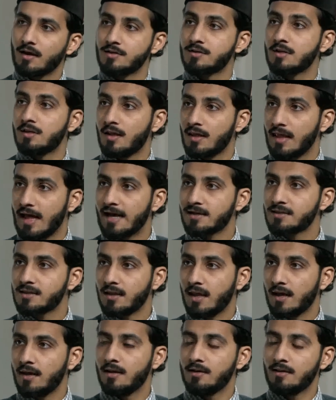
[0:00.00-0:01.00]
because in the
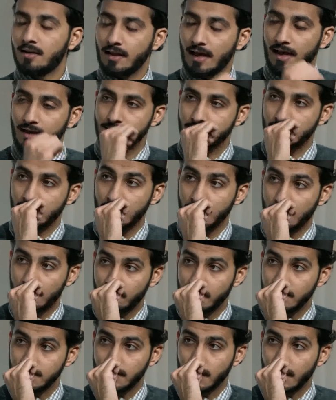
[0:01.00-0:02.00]
last
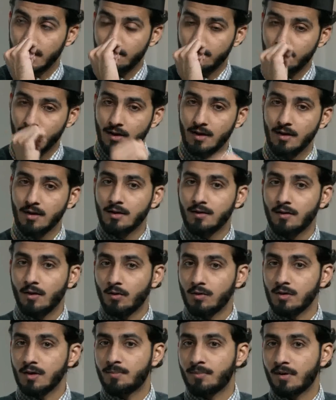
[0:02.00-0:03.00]
year of his life,
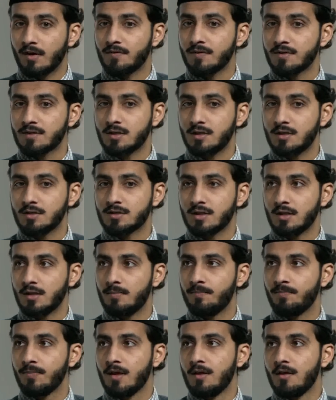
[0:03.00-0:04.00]
the Holy Prophet
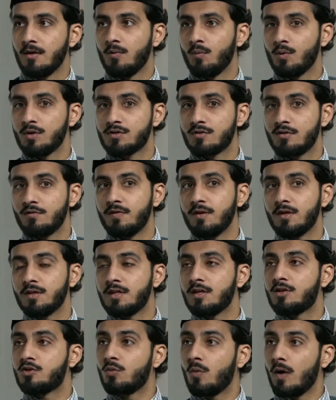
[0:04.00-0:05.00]
was
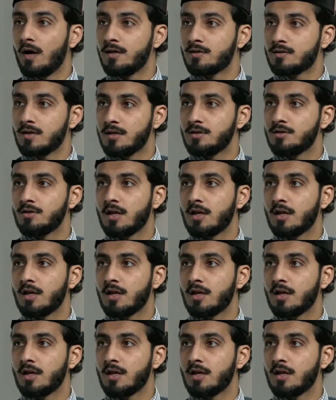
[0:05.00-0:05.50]
revealed it twice.